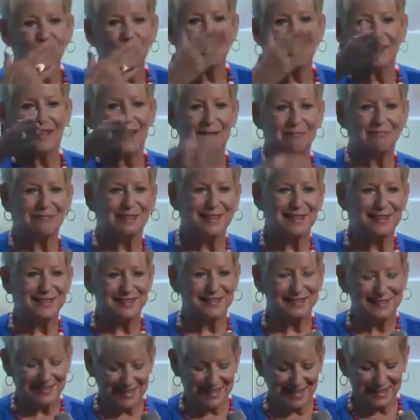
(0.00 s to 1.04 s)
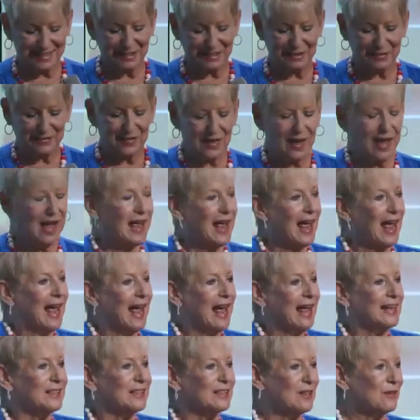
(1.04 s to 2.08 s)
God bless you. Thank you.
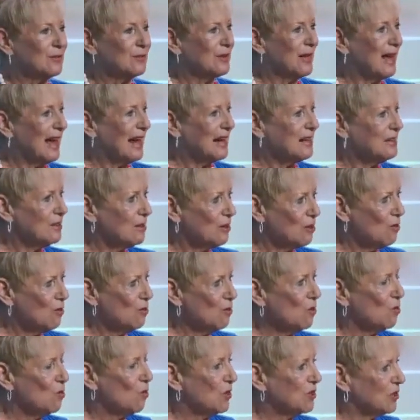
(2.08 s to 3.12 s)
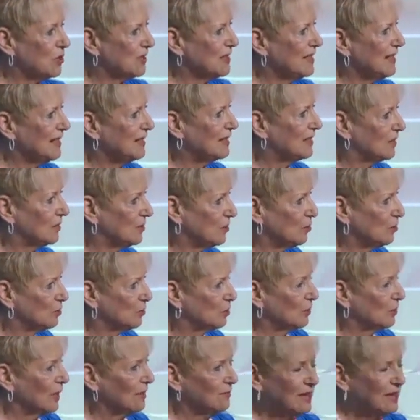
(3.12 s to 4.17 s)
So I know what you need to
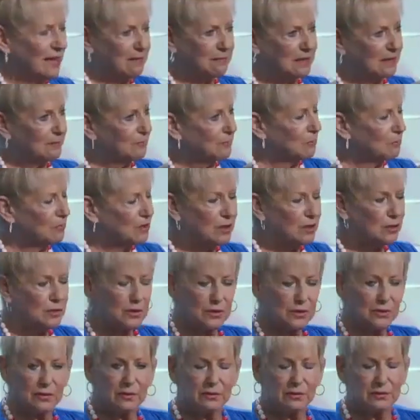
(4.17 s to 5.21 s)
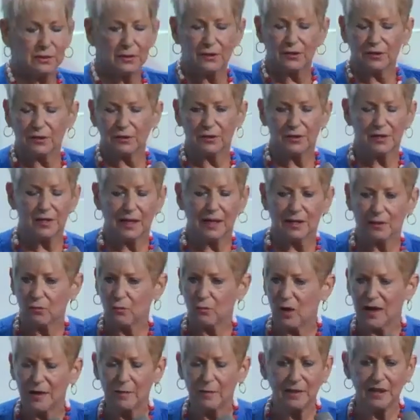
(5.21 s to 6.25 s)
do. I'm not familiar with your insurance. I don't
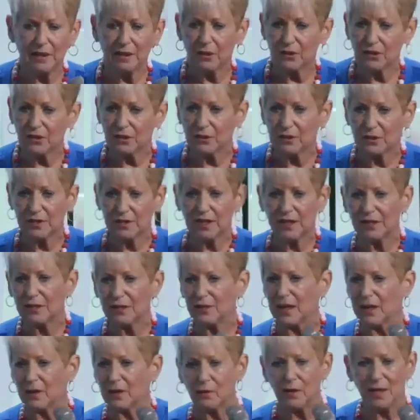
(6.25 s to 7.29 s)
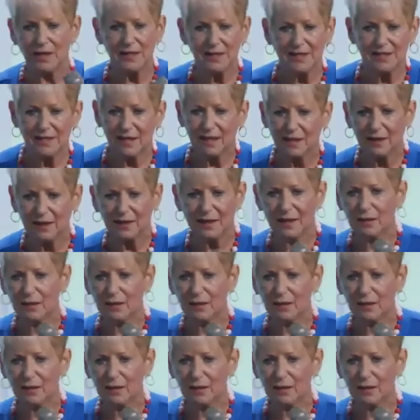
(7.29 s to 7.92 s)
want to be an insurance agent. I don't want to sell it.